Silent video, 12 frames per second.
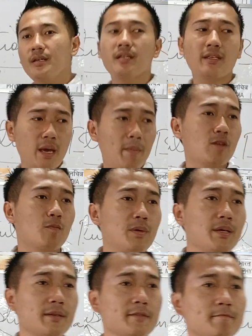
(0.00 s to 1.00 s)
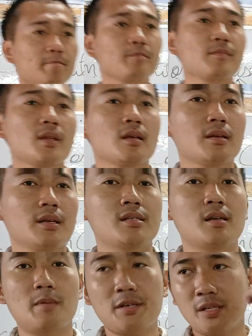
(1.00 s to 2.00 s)
it came into being.
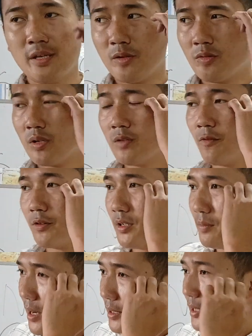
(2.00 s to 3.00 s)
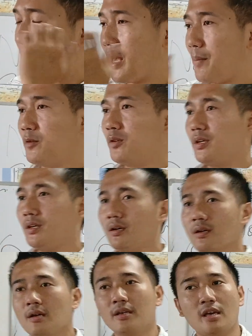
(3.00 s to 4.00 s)
Established in the year 2014, but it came
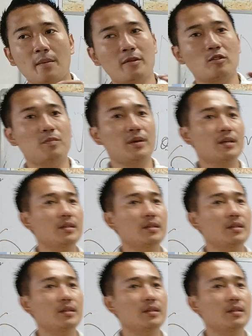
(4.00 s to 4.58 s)
into being